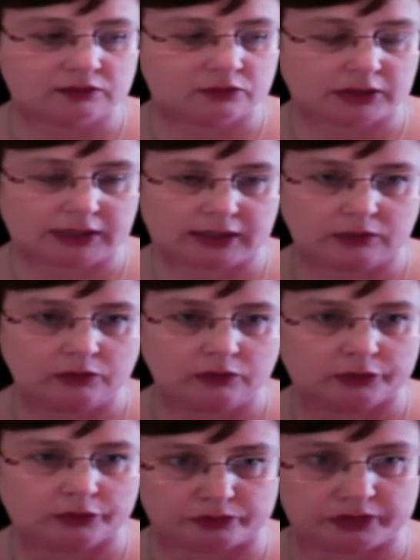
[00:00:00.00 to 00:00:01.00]
gone out and
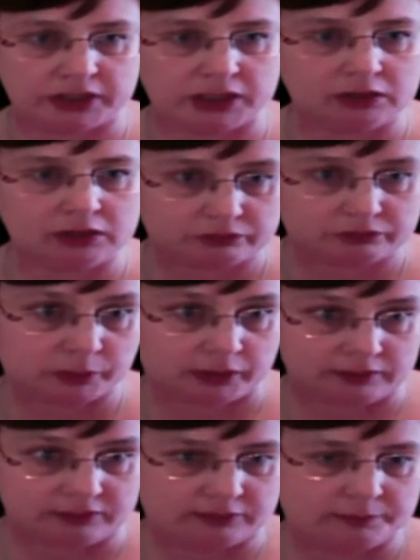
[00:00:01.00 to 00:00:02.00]
got three
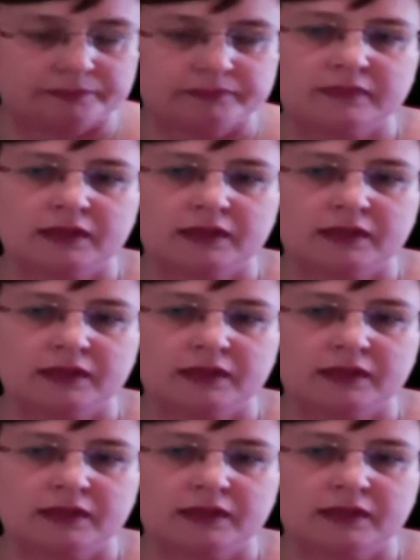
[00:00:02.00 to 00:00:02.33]
quotes,